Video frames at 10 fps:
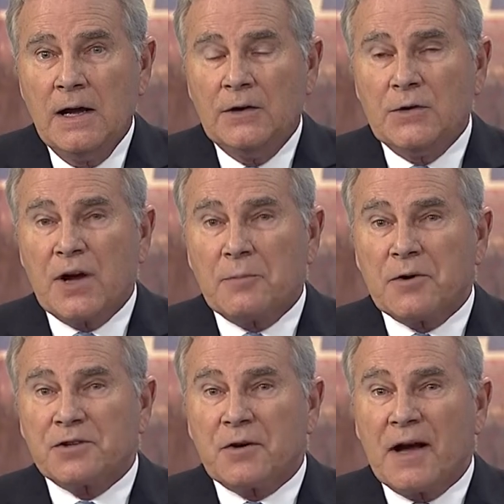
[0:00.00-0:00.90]
New
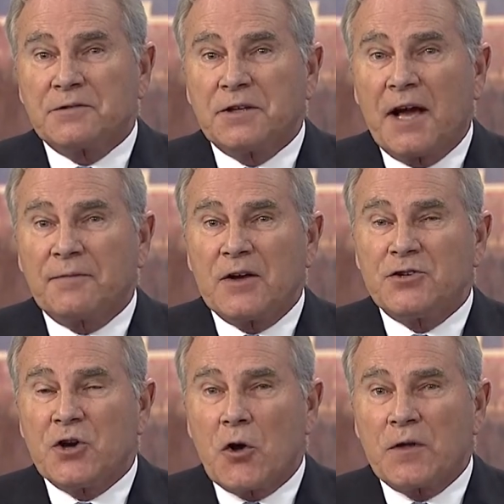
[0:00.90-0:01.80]
numbers are out tonight.
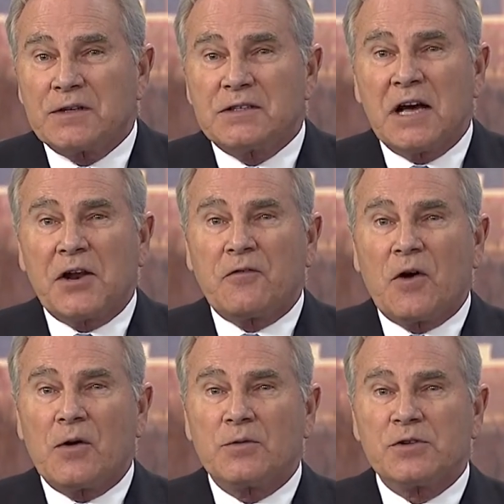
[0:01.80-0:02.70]
They show that
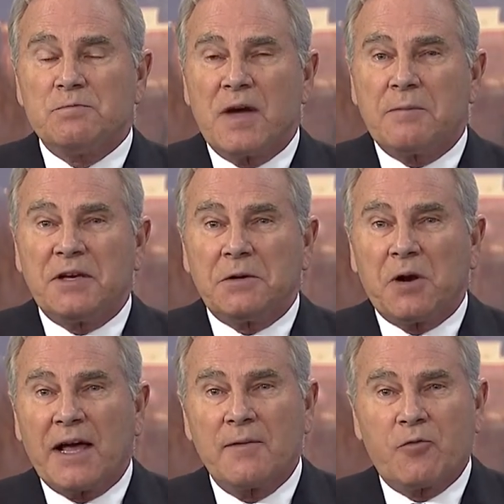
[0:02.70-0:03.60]
telephones may be
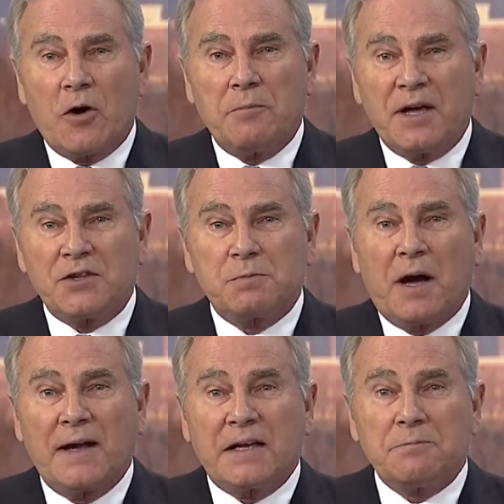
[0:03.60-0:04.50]
to blame for a big
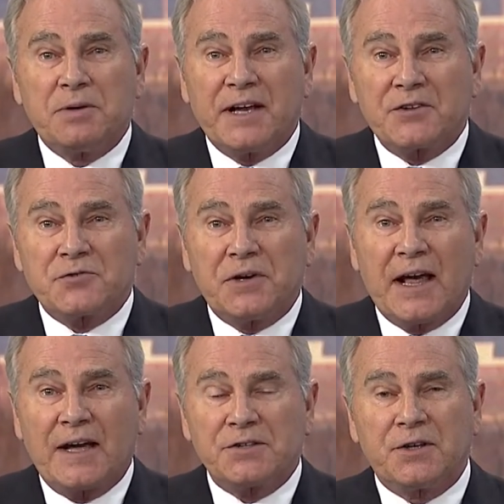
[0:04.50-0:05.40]
spike in
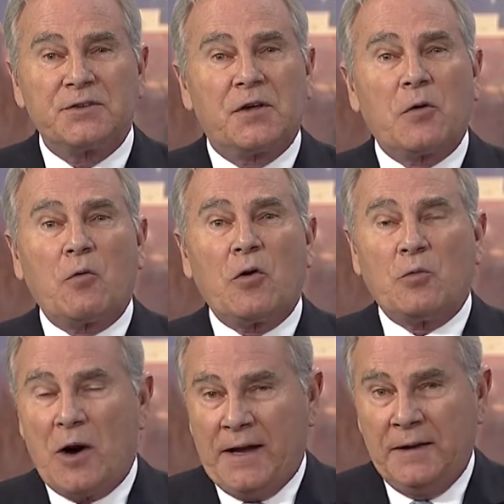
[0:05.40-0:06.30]
pedestrian accidents on the
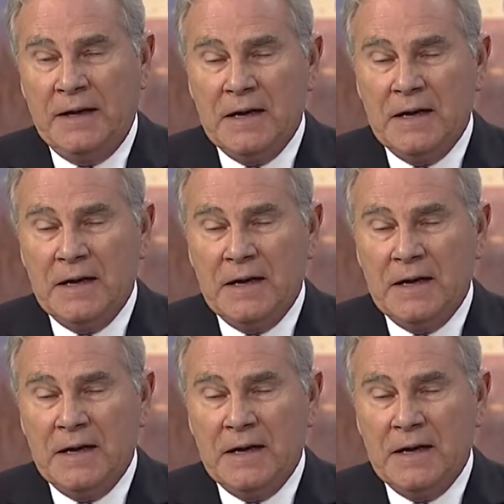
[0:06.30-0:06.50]
roadway.